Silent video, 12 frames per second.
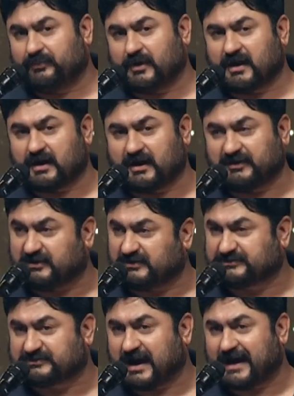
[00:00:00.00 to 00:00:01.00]
uh,
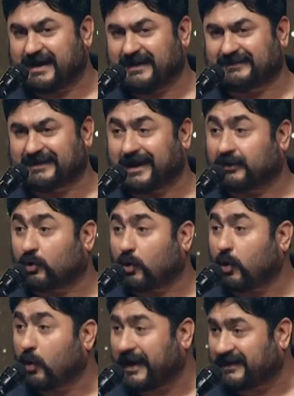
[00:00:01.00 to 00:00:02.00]
decide and
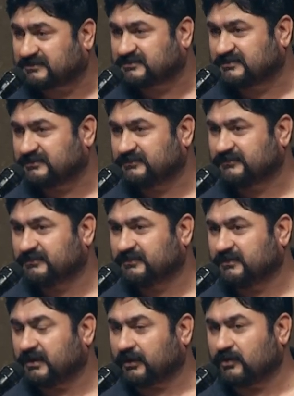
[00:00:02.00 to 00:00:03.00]
quit.
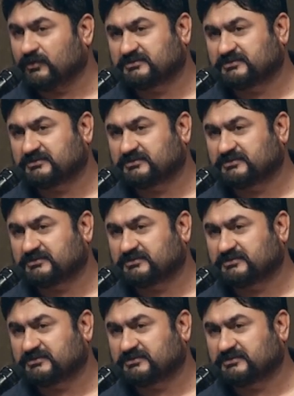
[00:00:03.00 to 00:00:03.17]
And you